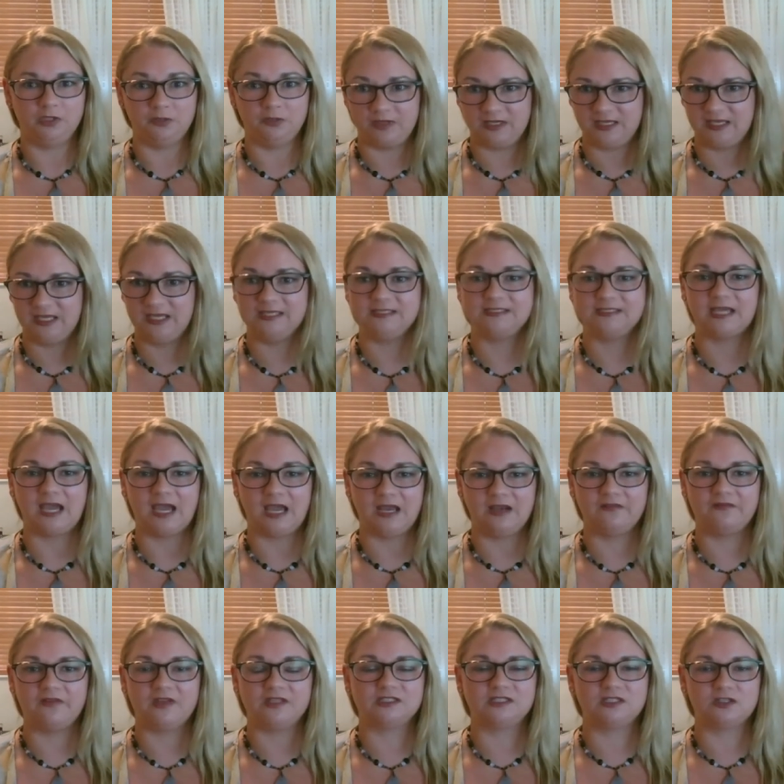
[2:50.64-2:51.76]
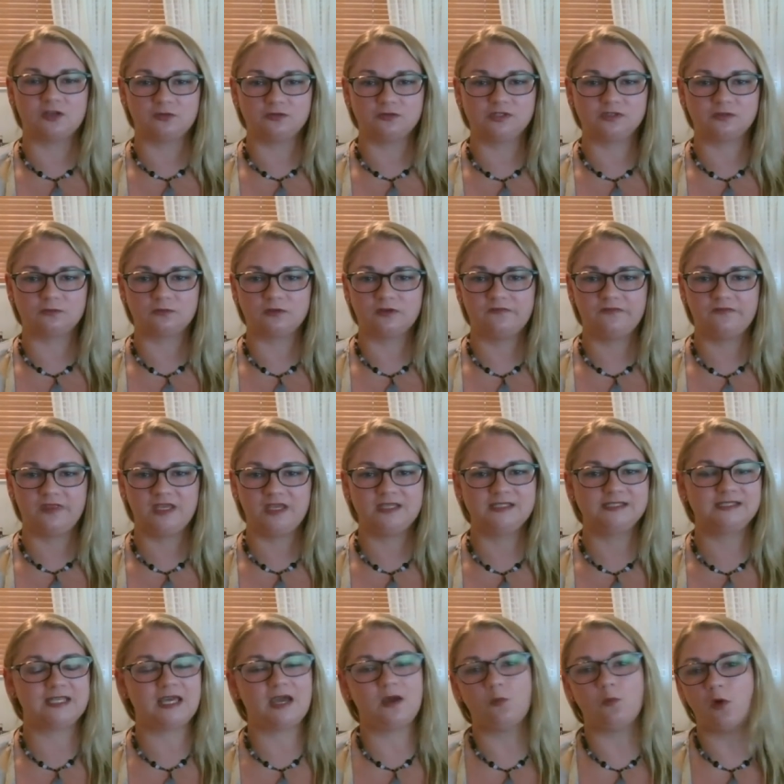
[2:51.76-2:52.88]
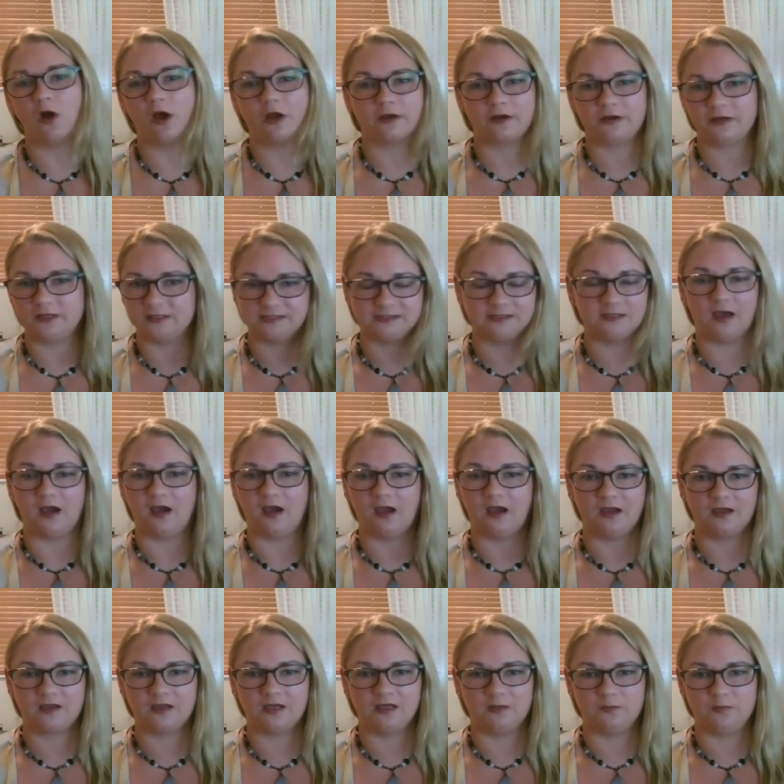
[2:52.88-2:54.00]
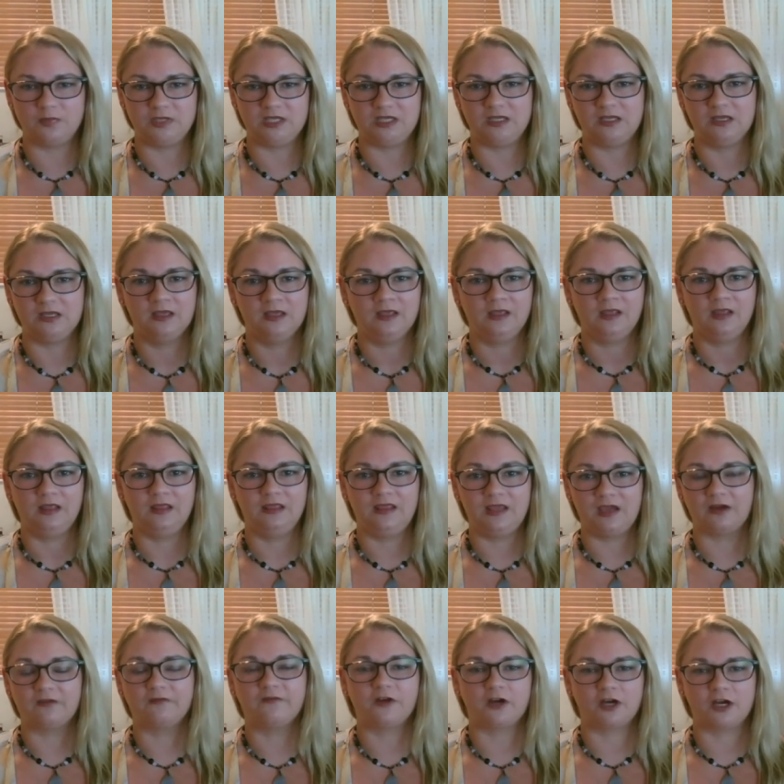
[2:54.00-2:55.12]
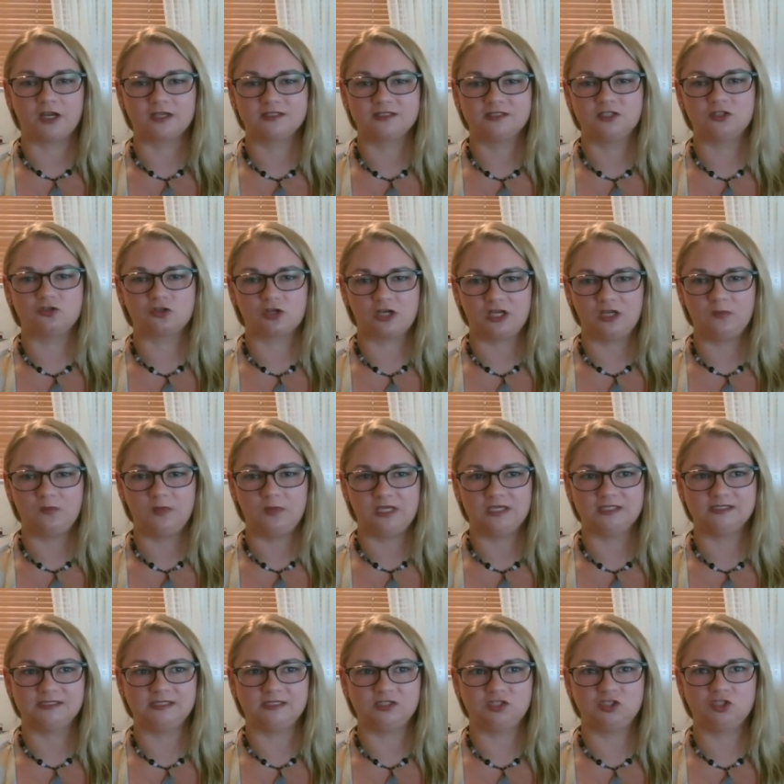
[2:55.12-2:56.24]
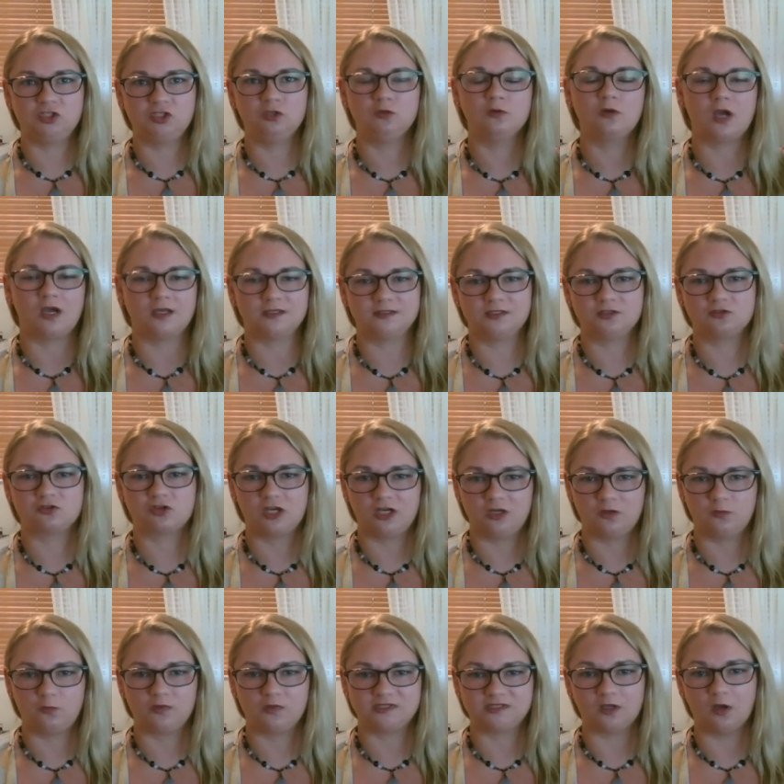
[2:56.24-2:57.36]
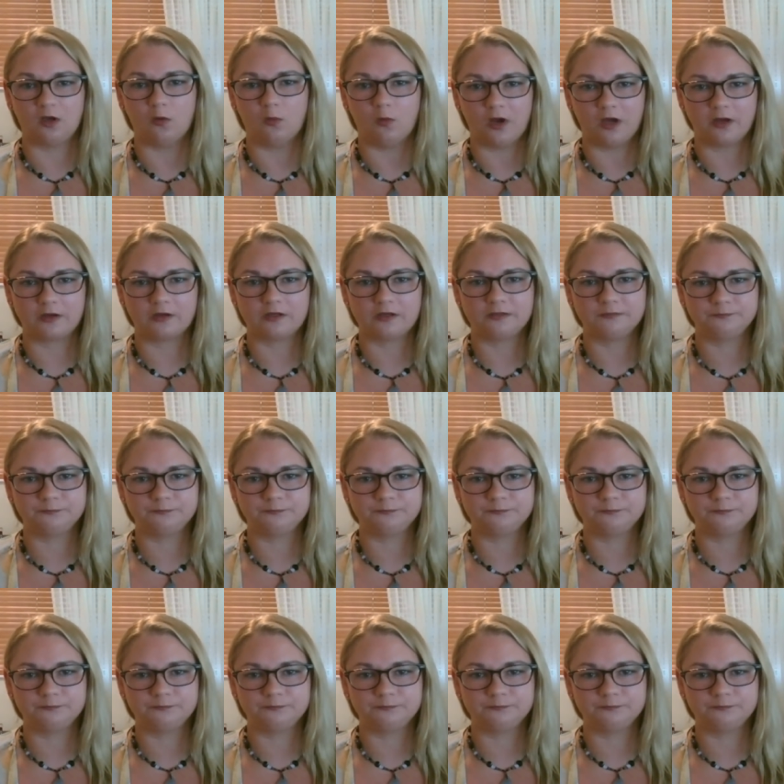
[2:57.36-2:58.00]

king tide events, those sort of things, that water is not going to be there for us to drink because it's too concentrated with salt water.